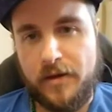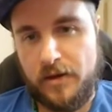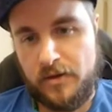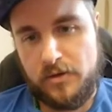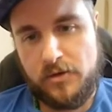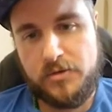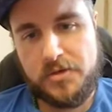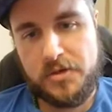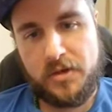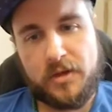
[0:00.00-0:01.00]

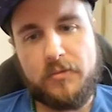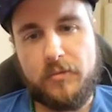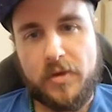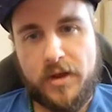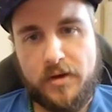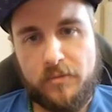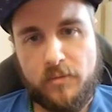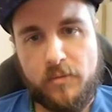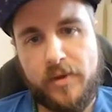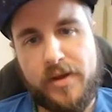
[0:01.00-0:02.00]
Usually when
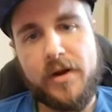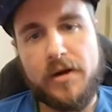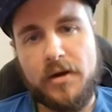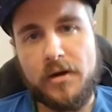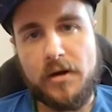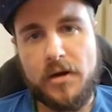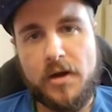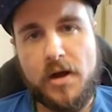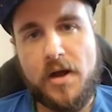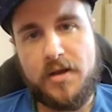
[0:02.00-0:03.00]
we are
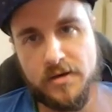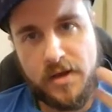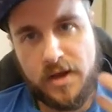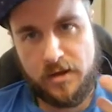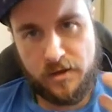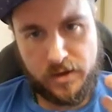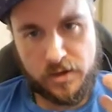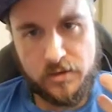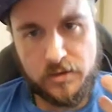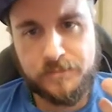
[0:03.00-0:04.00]
inhaling,